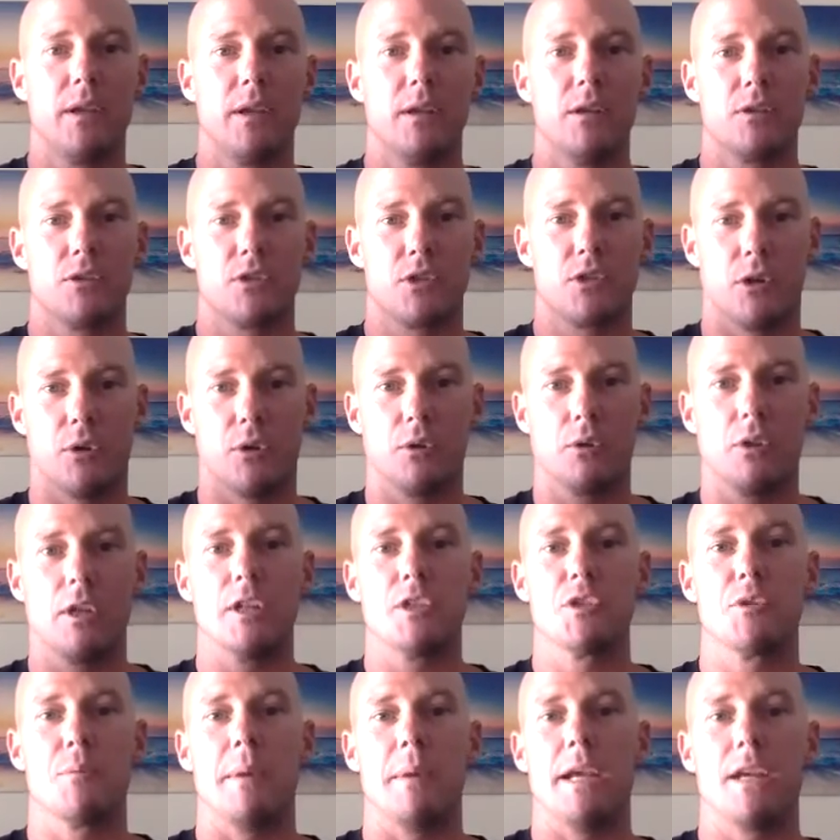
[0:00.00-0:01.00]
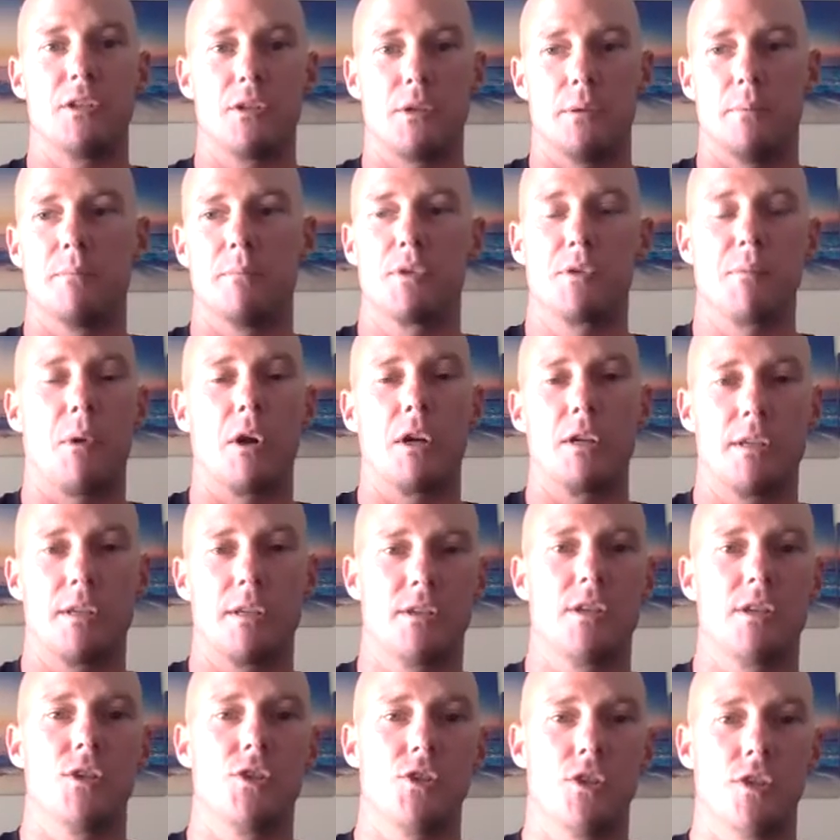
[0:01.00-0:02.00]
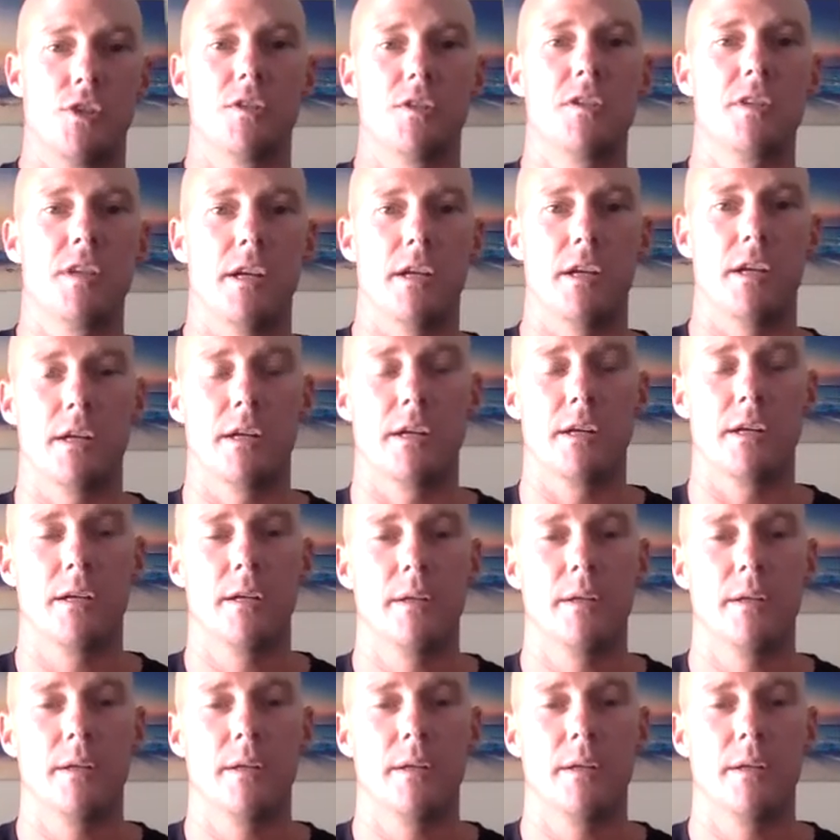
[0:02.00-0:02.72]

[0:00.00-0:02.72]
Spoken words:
So let's make some smart decisions here.